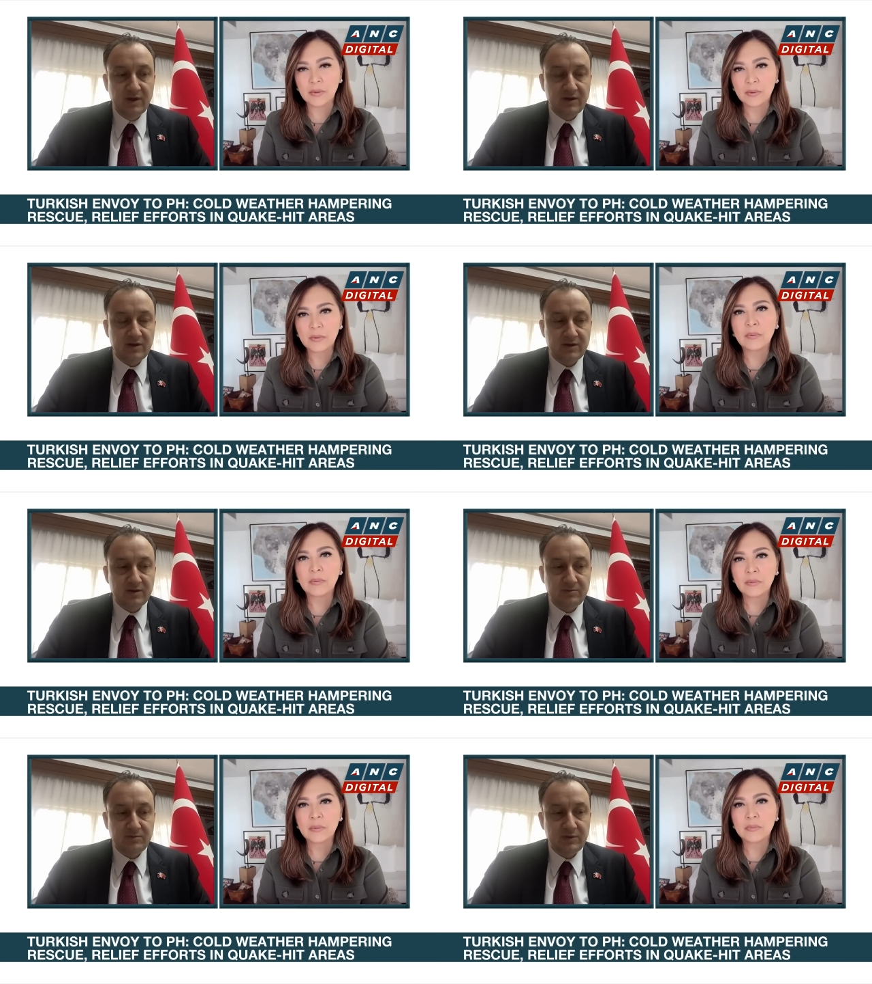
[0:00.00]

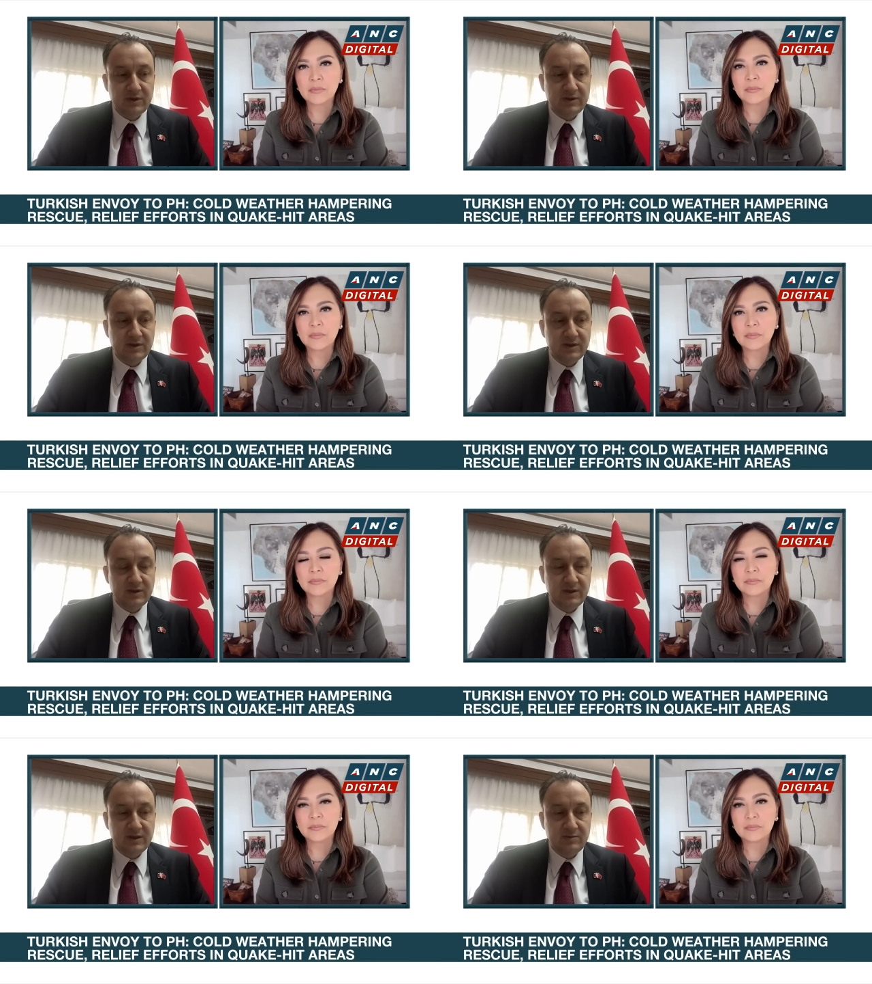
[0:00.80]
Speaker 1: Uh,
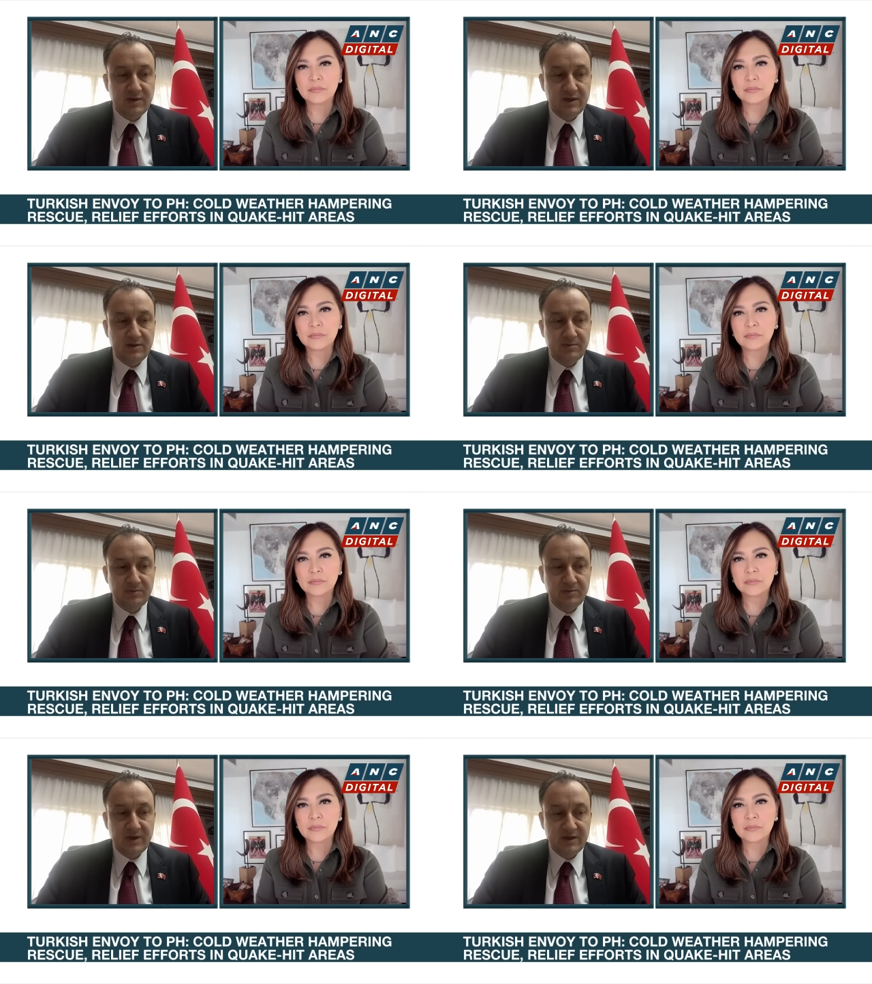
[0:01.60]
in, in many,
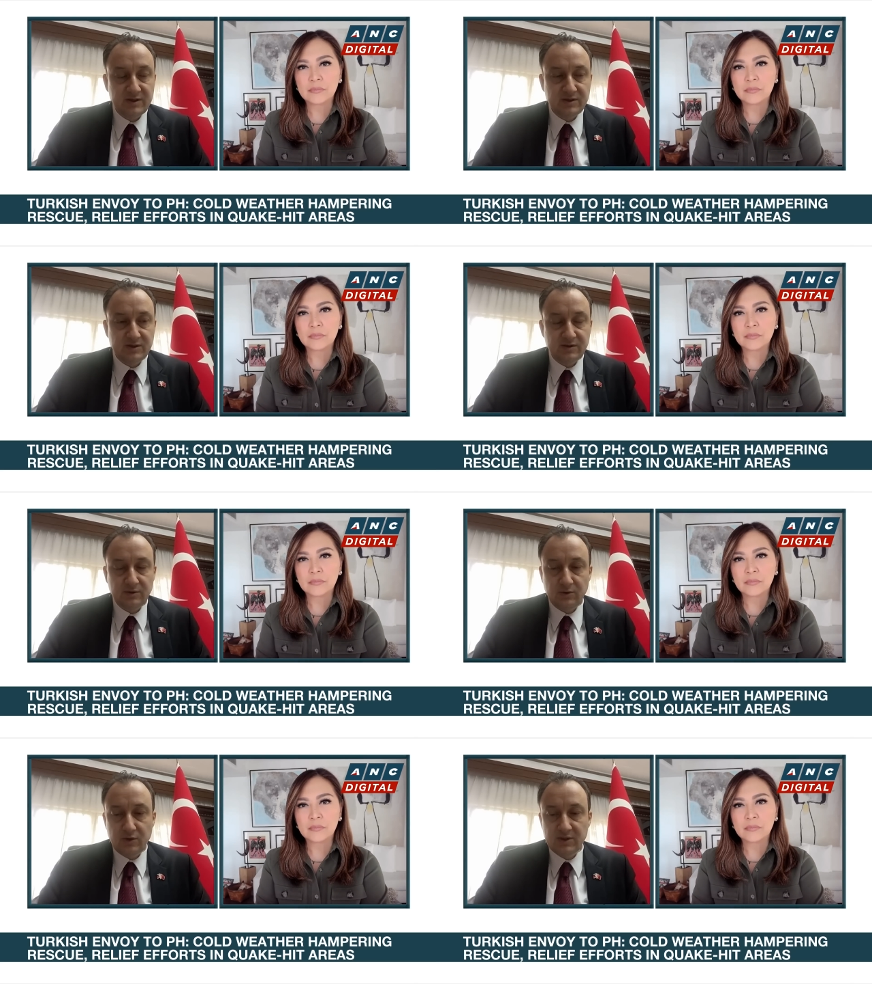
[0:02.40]
many uh,
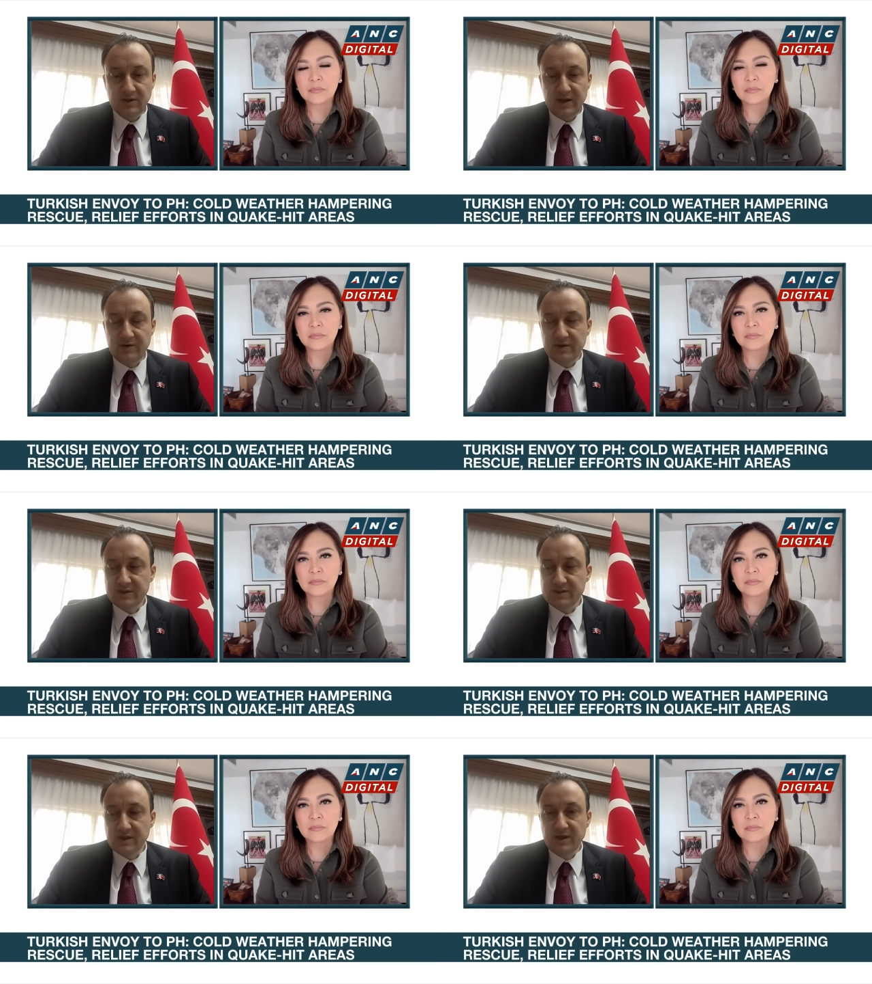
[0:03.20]
local
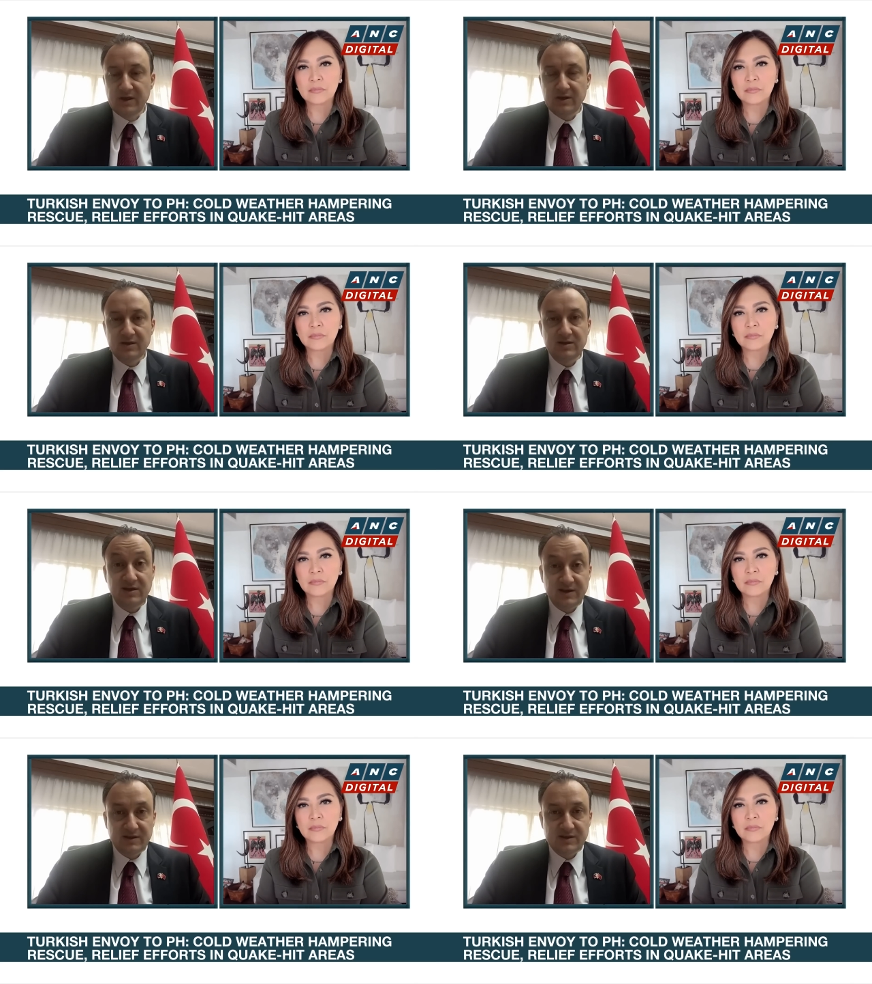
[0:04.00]
areas,
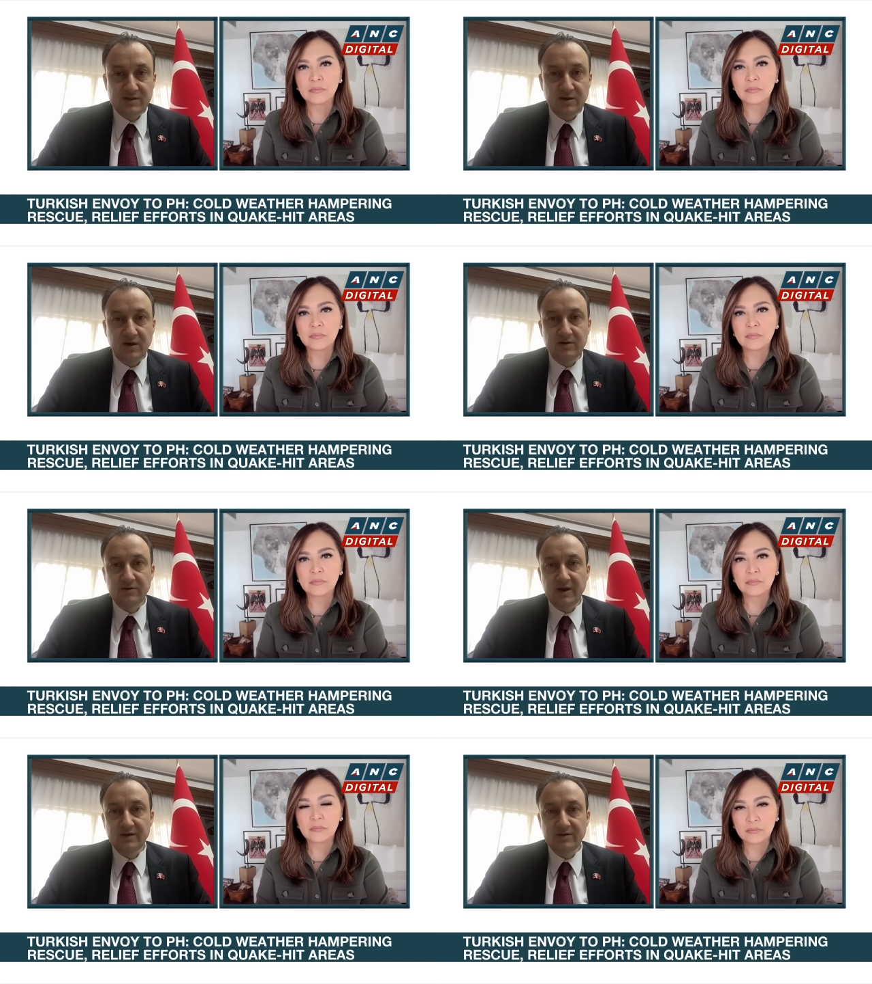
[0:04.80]
tents are
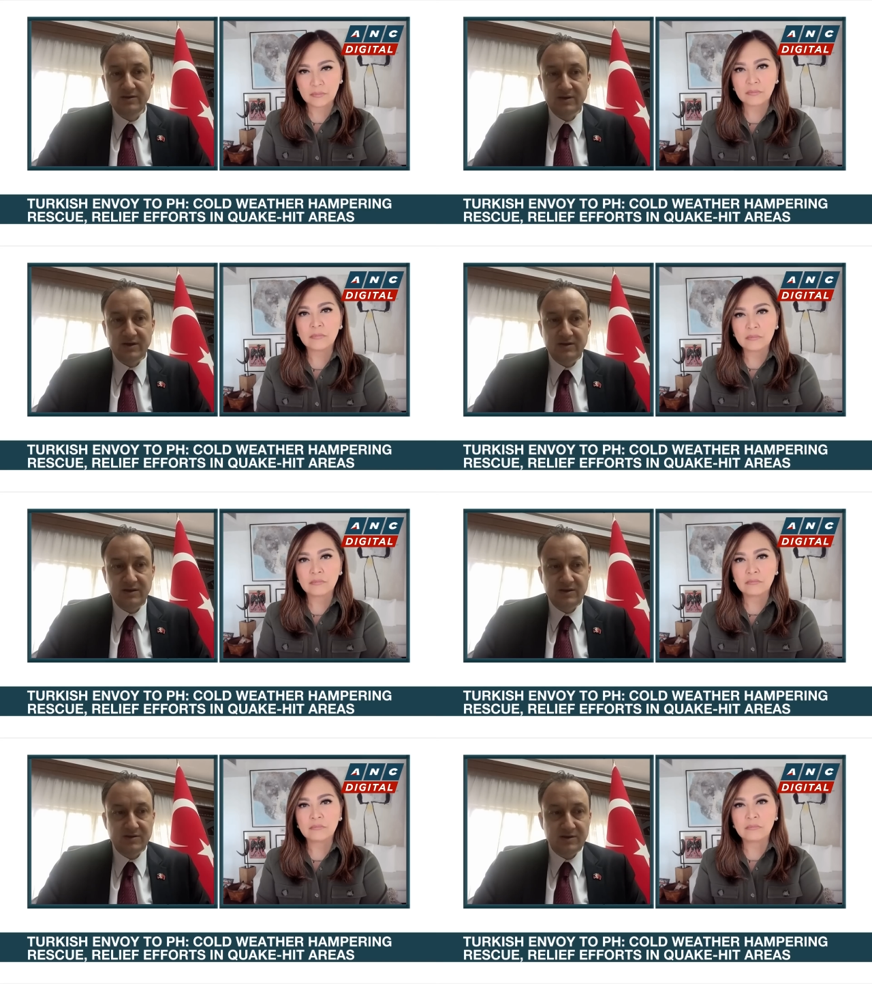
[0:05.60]
erected, and
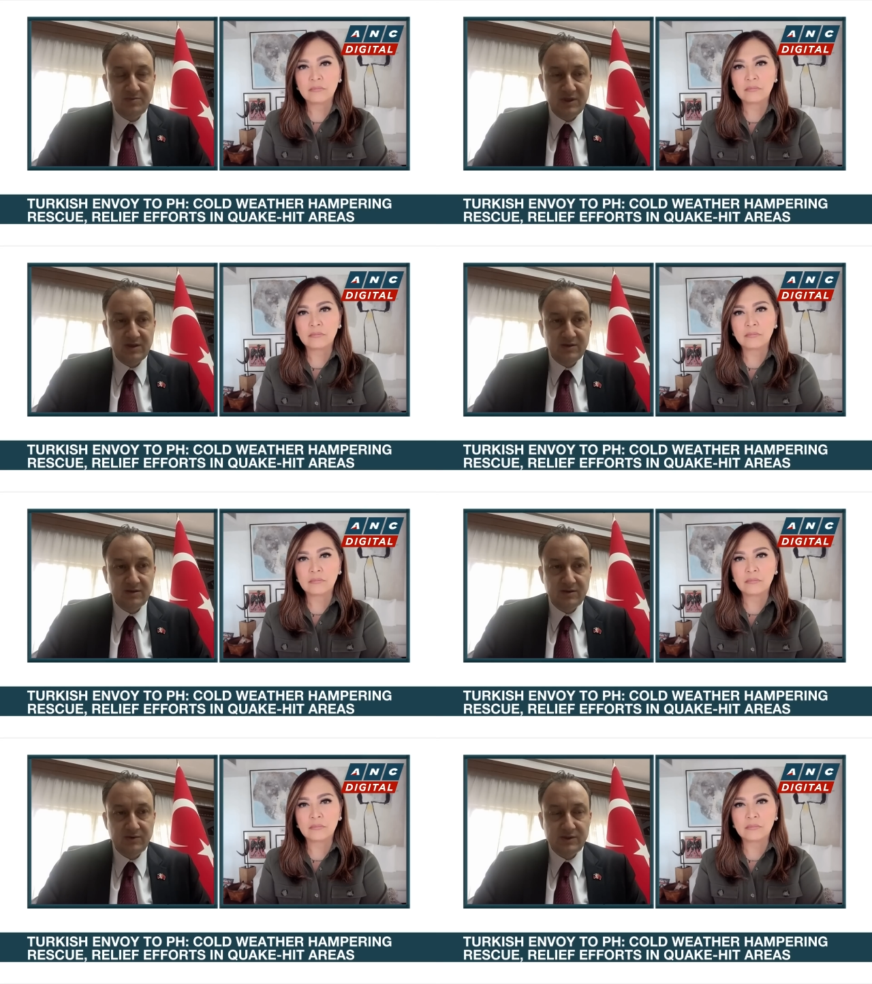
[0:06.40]
these are being
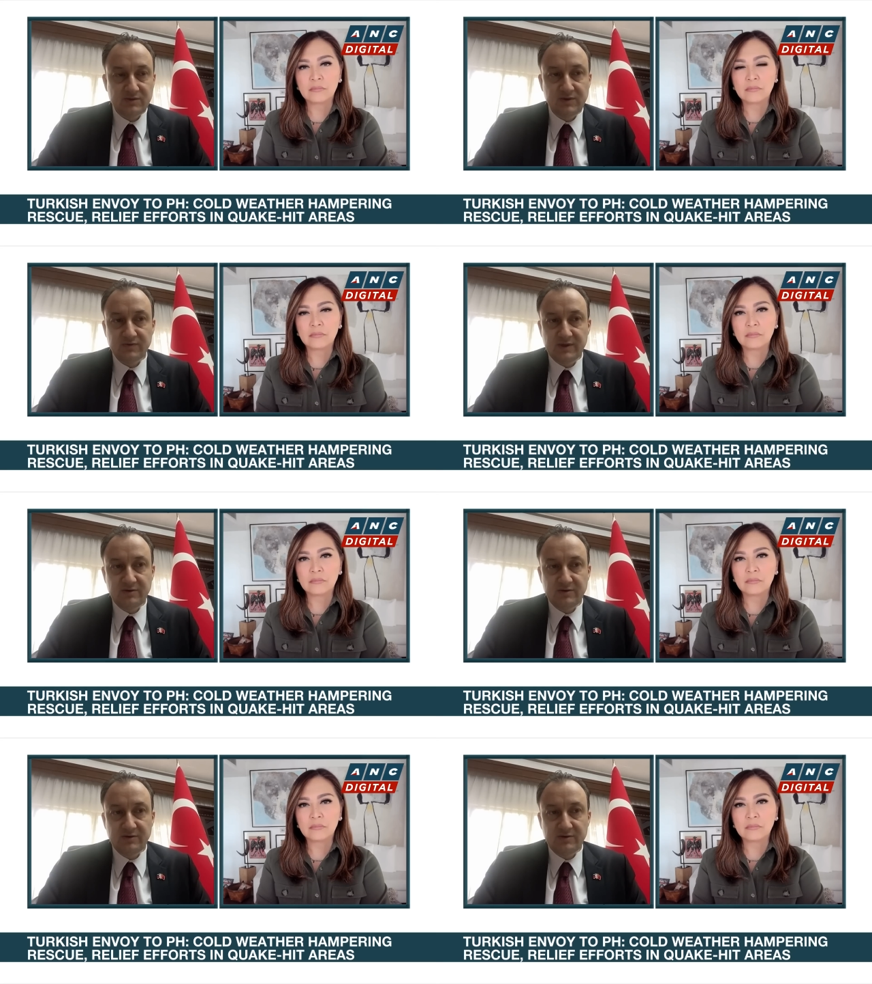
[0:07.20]
uh, swiftly